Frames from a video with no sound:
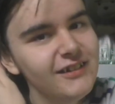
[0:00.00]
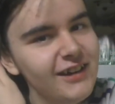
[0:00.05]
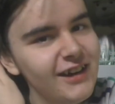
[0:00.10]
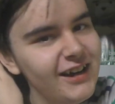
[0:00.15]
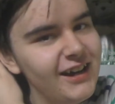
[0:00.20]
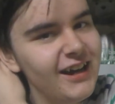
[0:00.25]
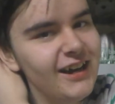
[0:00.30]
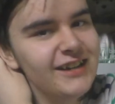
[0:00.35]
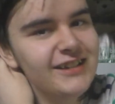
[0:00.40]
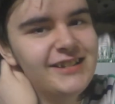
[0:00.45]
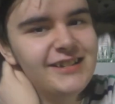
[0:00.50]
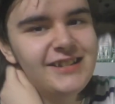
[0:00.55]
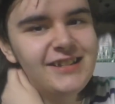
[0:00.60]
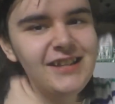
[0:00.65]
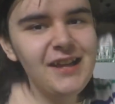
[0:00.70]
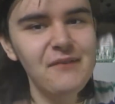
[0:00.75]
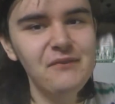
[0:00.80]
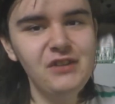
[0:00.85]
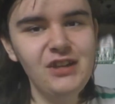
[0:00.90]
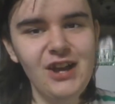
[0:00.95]
I just
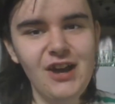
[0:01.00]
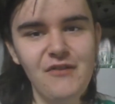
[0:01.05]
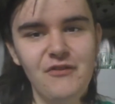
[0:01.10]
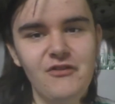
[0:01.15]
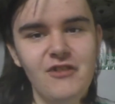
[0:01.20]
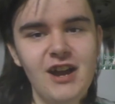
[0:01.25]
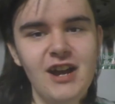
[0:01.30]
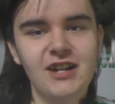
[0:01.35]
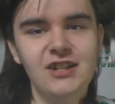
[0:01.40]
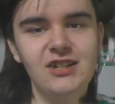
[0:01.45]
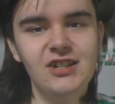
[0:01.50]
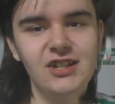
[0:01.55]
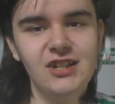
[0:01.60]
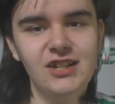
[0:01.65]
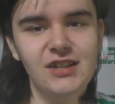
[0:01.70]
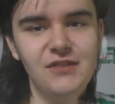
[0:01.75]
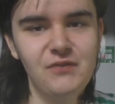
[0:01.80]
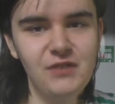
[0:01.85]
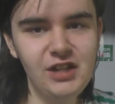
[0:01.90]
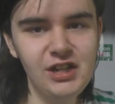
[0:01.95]
love the overacting
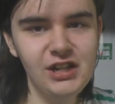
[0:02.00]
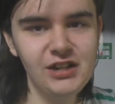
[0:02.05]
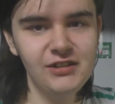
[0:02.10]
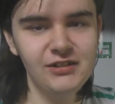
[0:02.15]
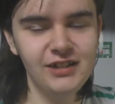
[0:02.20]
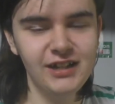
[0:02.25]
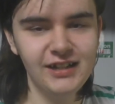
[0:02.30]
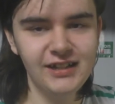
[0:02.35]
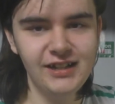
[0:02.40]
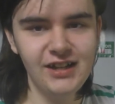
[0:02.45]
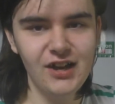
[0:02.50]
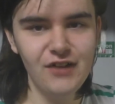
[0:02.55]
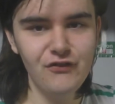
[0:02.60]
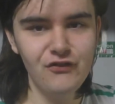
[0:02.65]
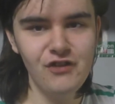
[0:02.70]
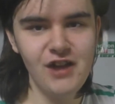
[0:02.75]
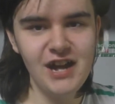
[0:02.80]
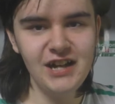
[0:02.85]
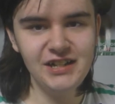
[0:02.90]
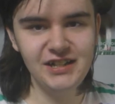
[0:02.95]
in the video. Like, the
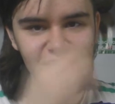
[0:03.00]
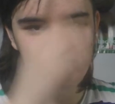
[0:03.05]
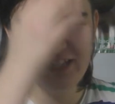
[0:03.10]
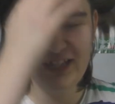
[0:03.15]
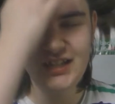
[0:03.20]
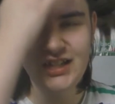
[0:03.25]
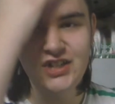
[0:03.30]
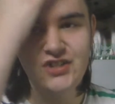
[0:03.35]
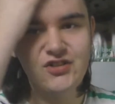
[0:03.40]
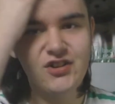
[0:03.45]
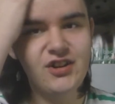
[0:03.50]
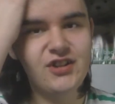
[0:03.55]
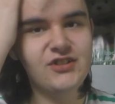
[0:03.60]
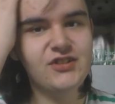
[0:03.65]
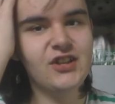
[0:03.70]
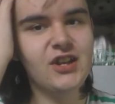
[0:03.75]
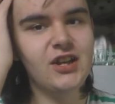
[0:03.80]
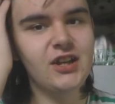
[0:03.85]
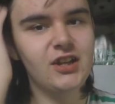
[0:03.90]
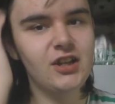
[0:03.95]
overacting in the intro
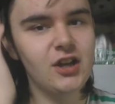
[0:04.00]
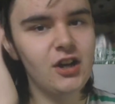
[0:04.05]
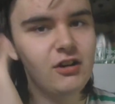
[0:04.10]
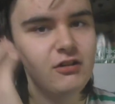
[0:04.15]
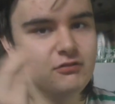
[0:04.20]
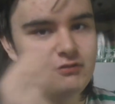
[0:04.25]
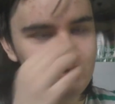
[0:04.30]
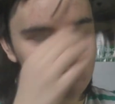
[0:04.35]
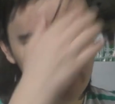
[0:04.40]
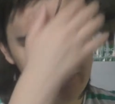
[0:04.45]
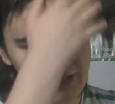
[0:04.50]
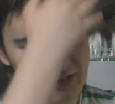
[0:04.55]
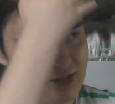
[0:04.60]
is like gold.